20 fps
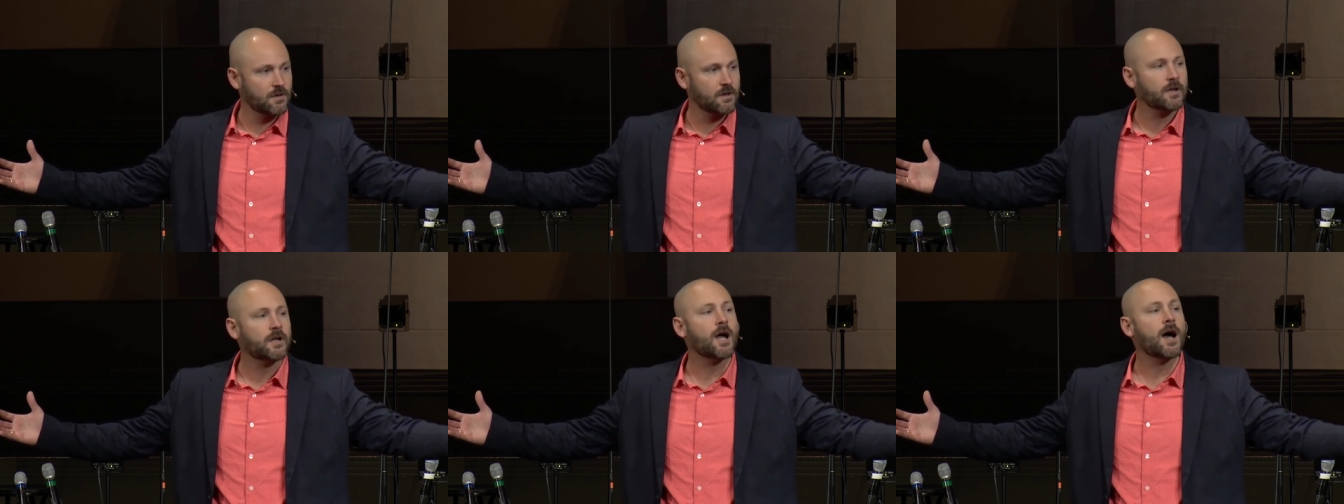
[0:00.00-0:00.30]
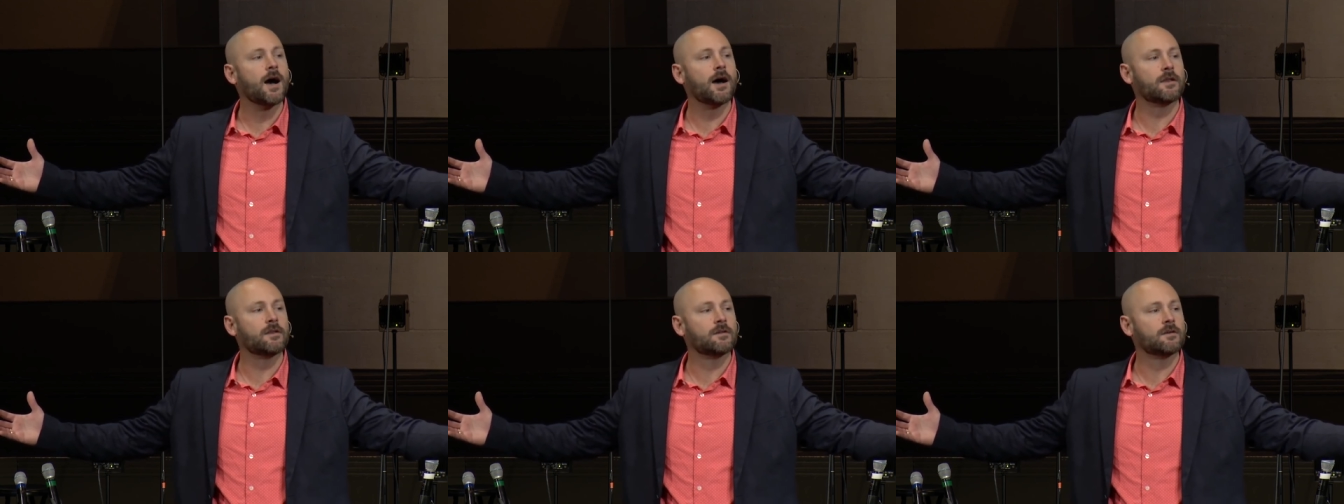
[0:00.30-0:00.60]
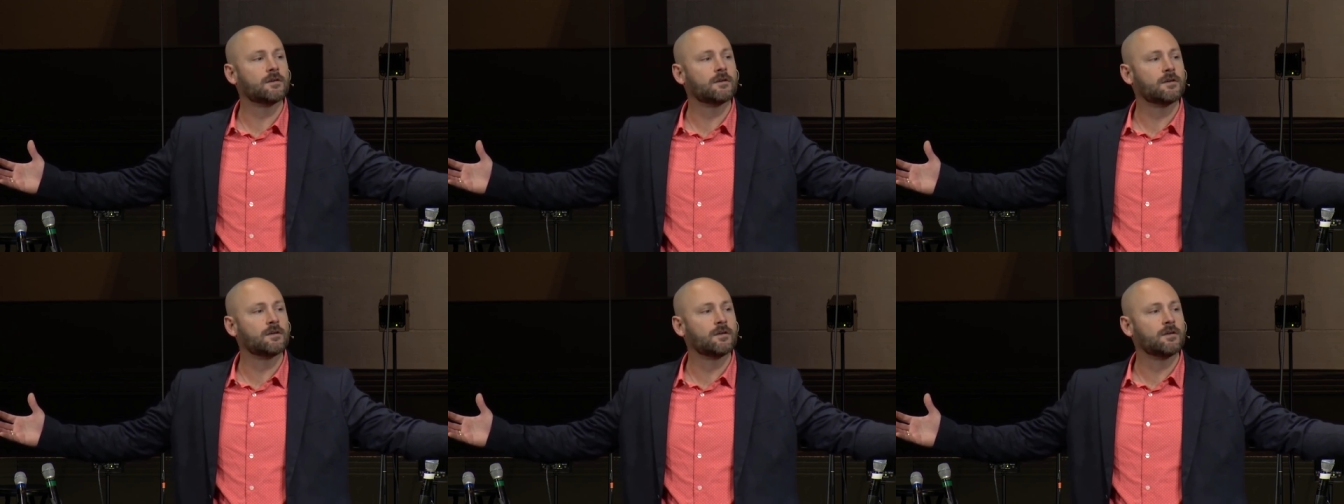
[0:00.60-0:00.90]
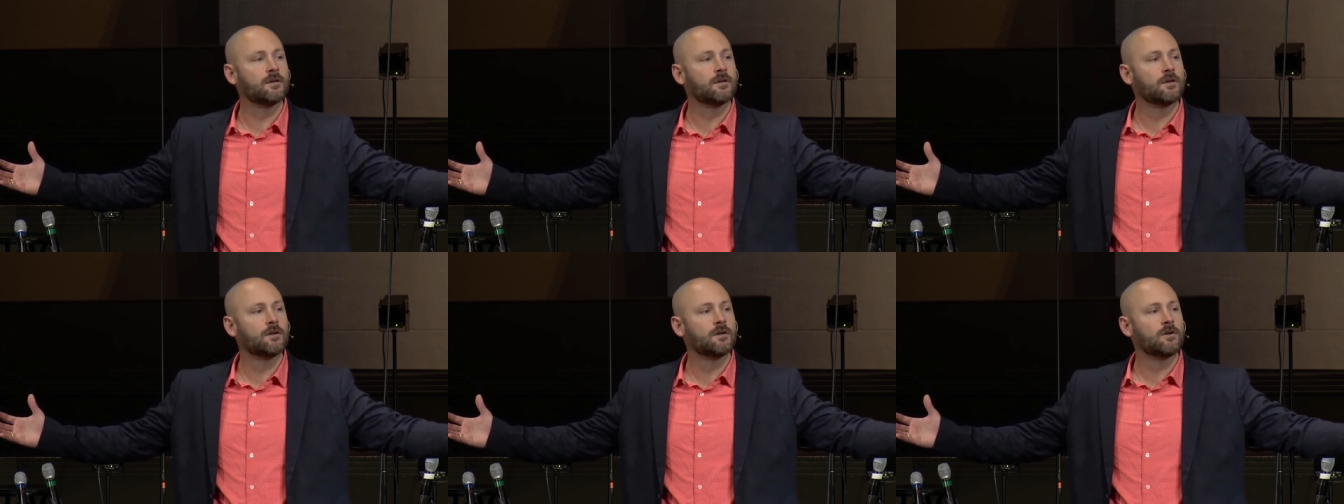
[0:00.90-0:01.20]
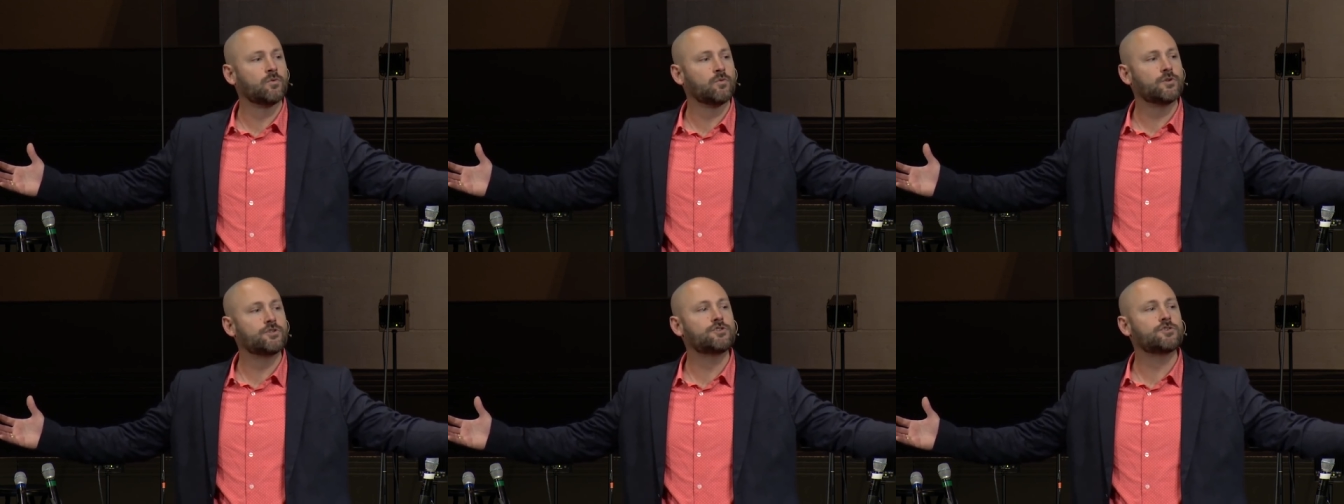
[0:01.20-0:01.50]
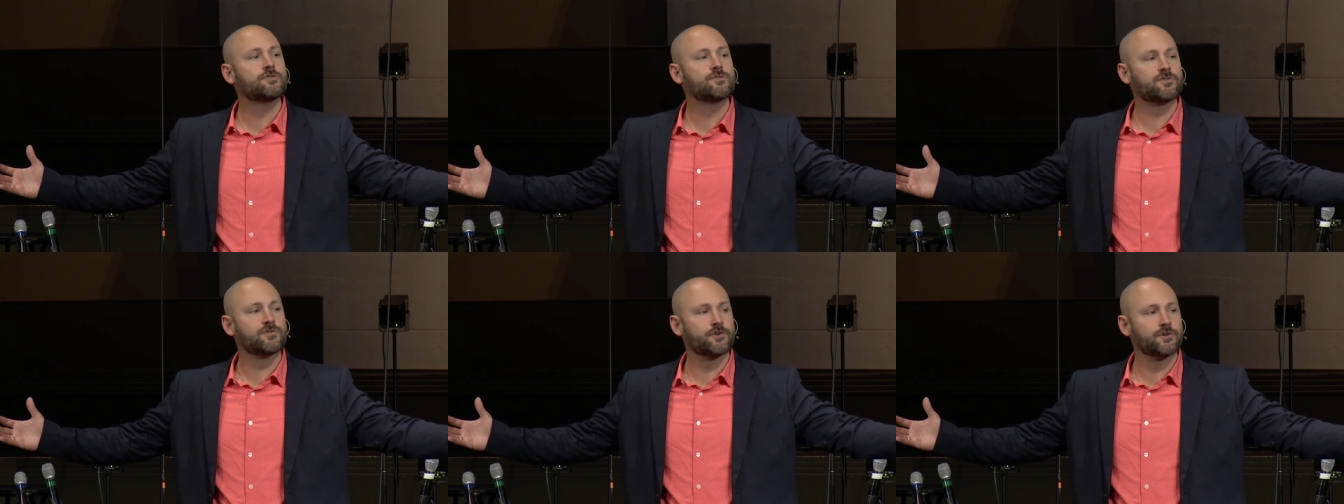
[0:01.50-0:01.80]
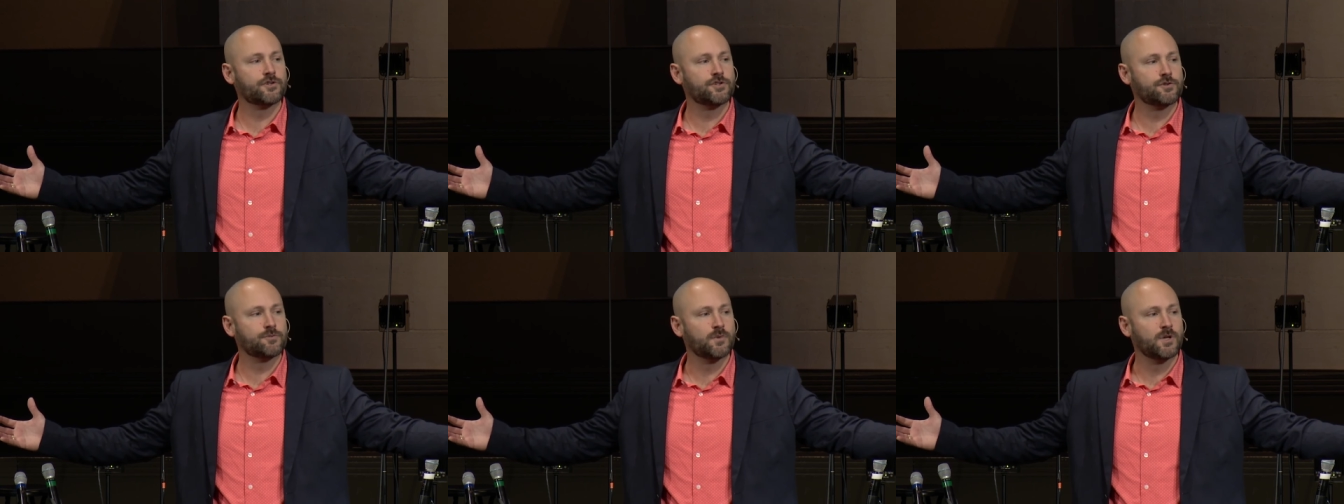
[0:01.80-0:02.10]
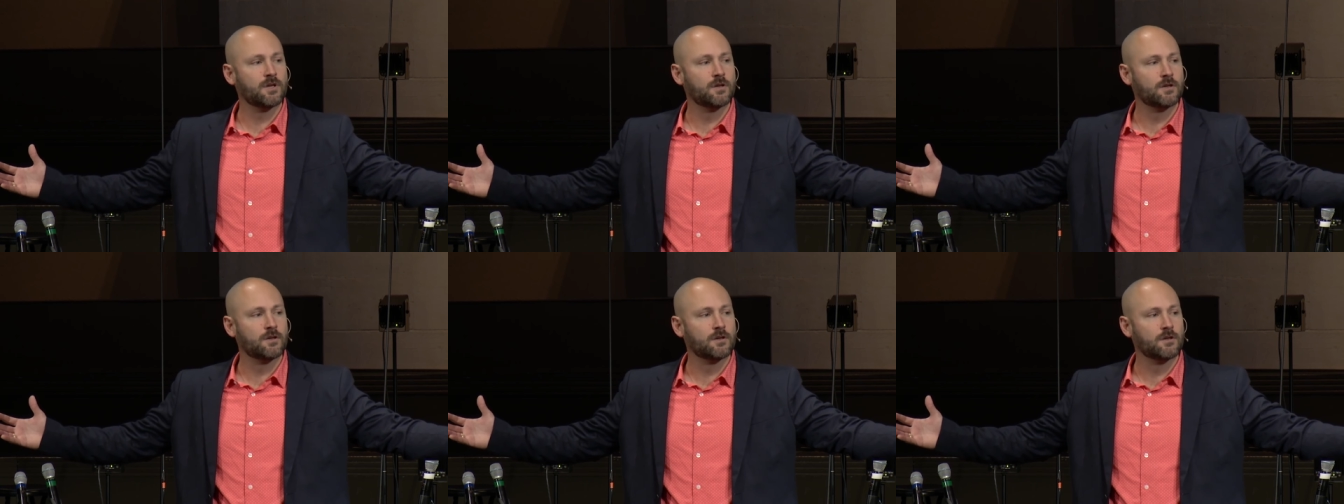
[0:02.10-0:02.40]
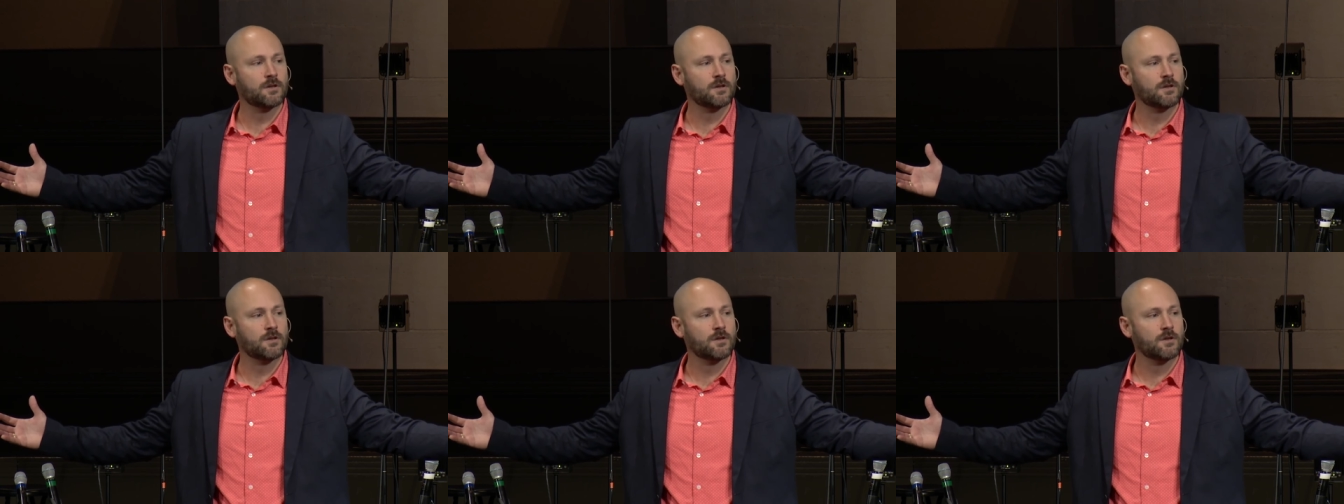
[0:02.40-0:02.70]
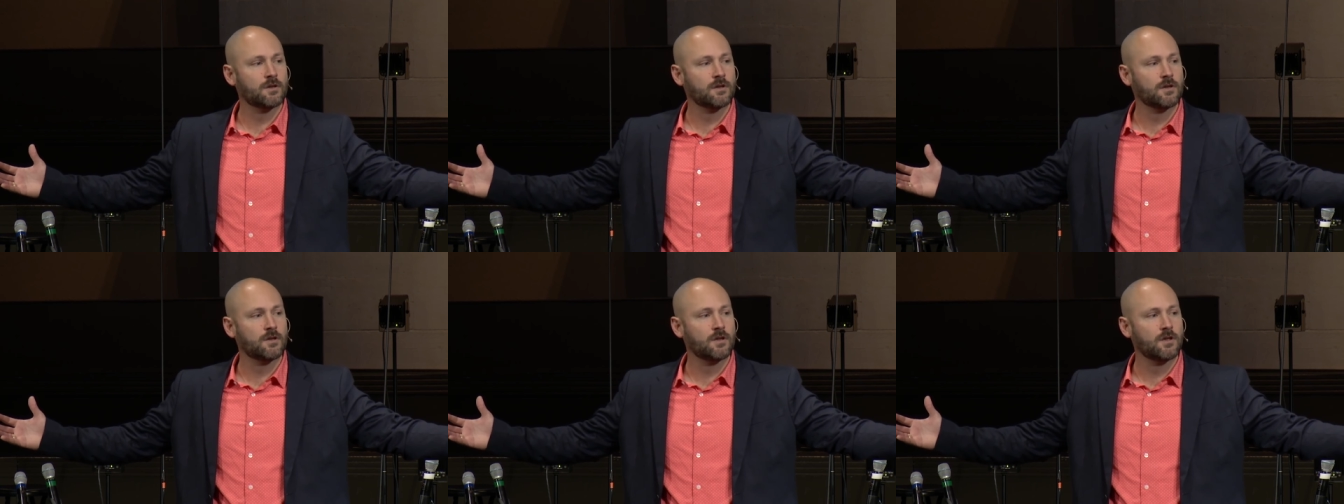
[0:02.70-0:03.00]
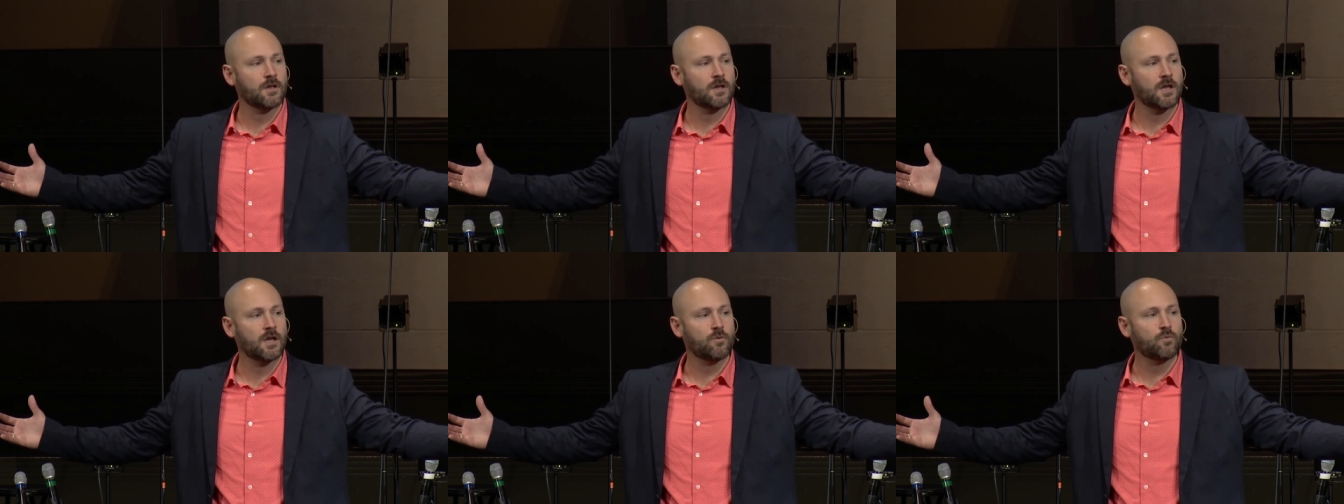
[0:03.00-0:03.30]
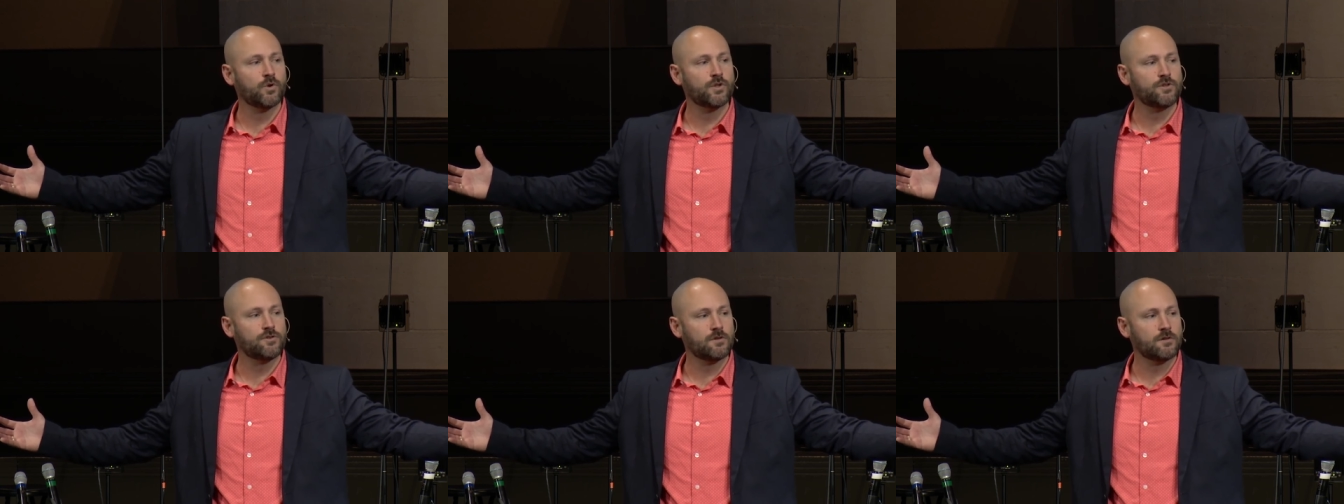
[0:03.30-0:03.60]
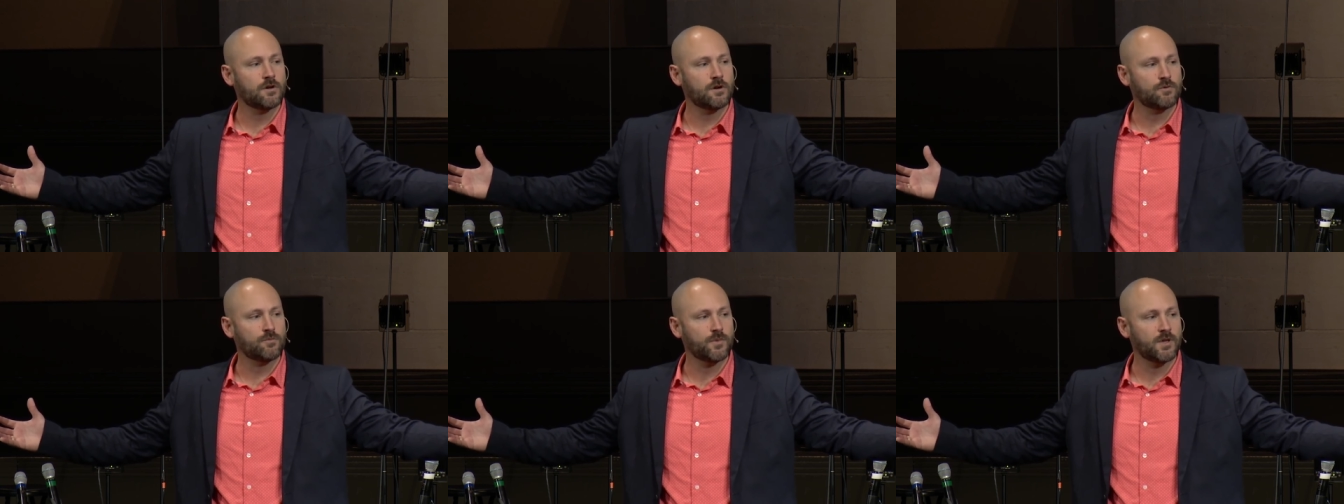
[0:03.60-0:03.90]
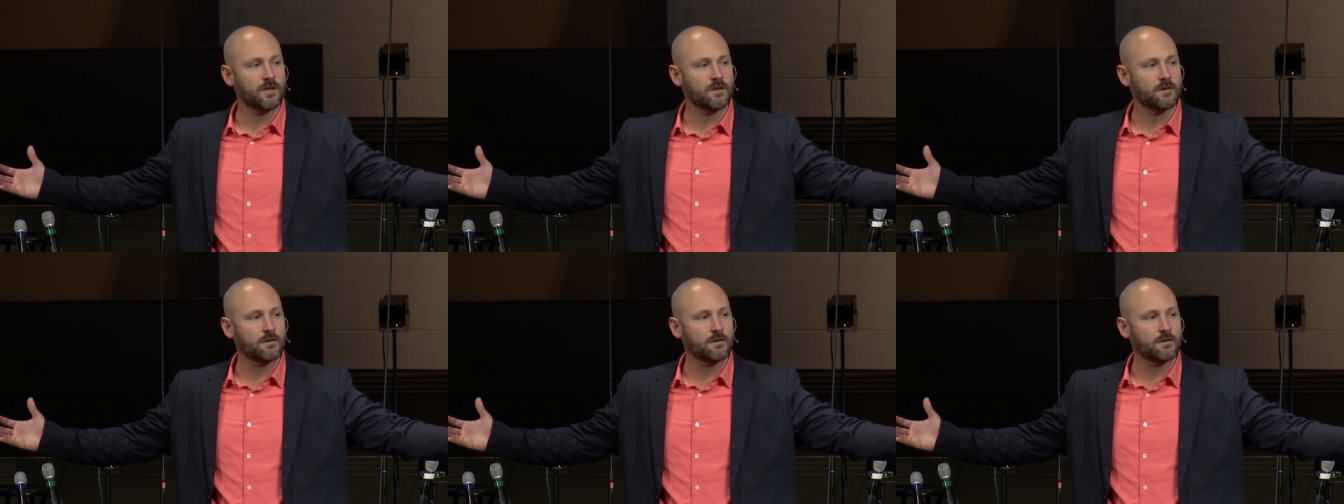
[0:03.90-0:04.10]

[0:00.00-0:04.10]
God, would you search me? And would you know me?